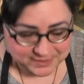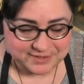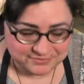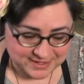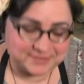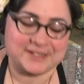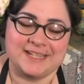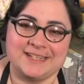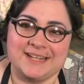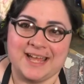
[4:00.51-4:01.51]
would have found
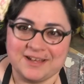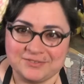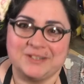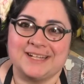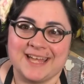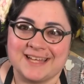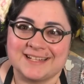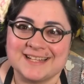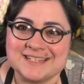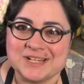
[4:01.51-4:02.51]
it ever
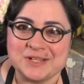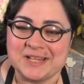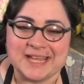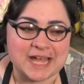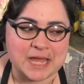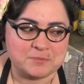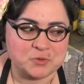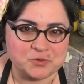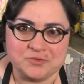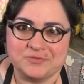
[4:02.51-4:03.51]
again until like I
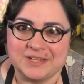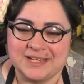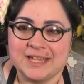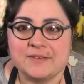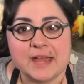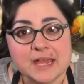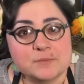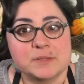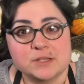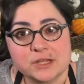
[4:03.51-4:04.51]
moved if I
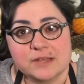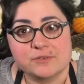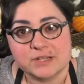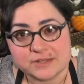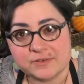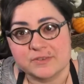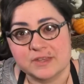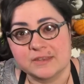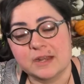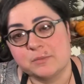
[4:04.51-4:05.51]
hadn't been looking for a different
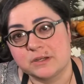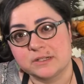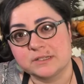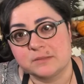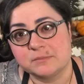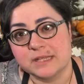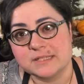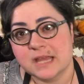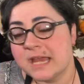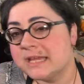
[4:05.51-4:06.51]
thing that I put in a dumb
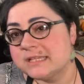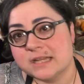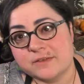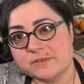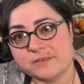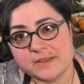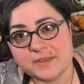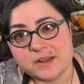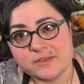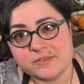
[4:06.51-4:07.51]
place. Did I ever find
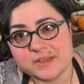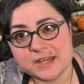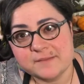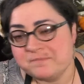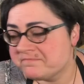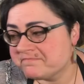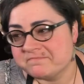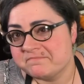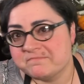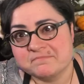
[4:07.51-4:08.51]
that other thing?
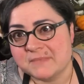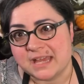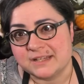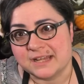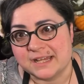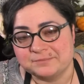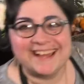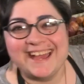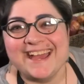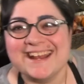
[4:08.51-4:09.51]
I did not.
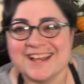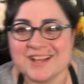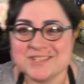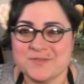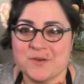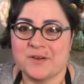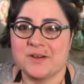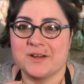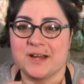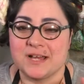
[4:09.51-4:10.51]
And it calls
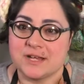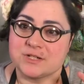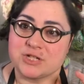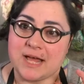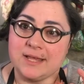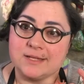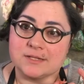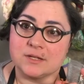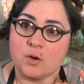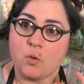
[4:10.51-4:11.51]
for a shallot
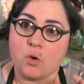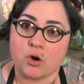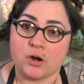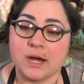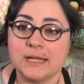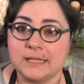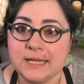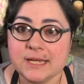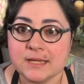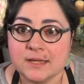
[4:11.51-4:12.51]
or a
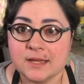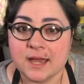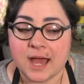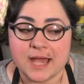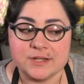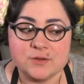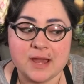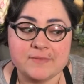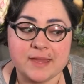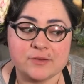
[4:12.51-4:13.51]
leek. I do
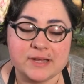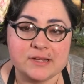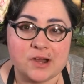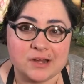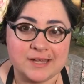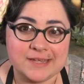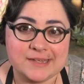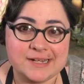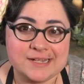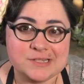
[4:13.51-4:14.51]
have that green garlic
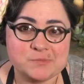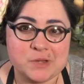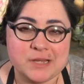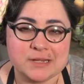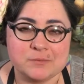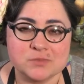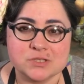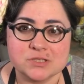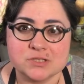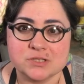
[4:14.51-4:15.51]
that I just bought and I'm
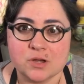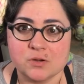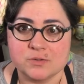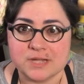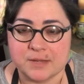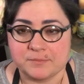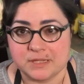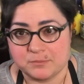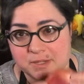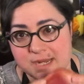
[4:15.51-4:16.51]
so
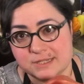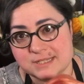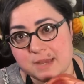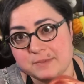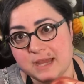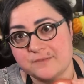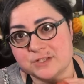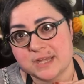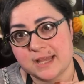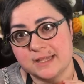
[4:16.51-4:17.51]
tempted, but I just happen to have a
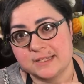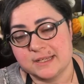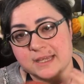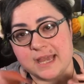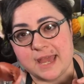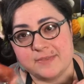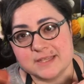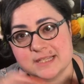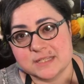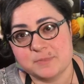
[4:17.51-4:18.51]
shallot and
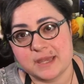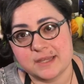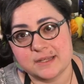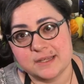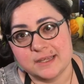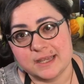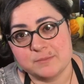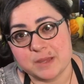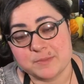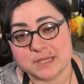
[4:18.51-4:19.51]
this has been in
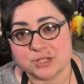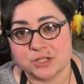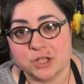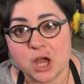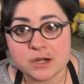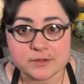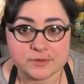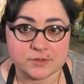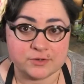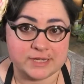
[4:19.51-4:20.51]
my possession longer
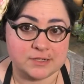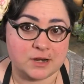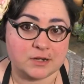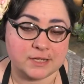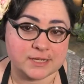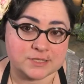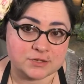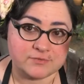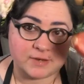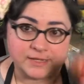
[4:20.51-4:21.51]
than the green garlic,
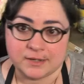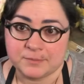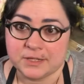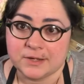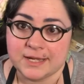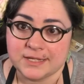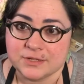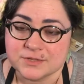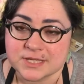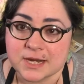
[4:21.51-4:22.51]
so fine. I'm gonna go ahead and
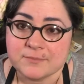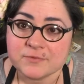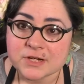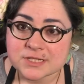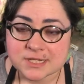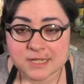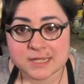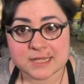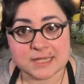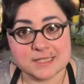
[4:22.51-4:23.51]
use that up first
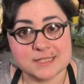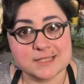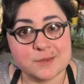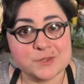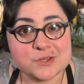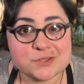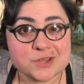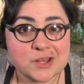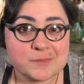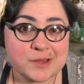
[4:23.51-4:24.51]
because this episode's
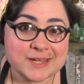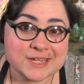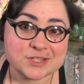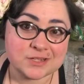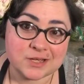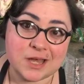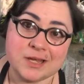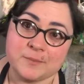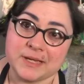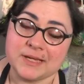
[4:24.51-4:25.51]
all about kitchen
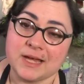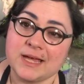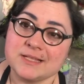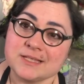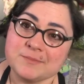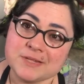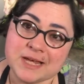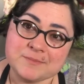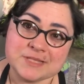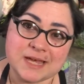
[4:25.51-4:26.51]
economy, and
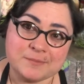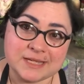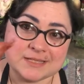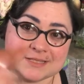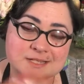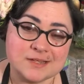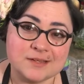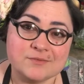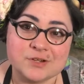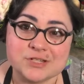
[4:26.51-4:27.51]
sometimes that means
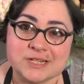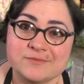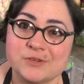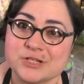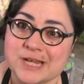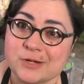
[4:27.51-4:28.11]
first in, first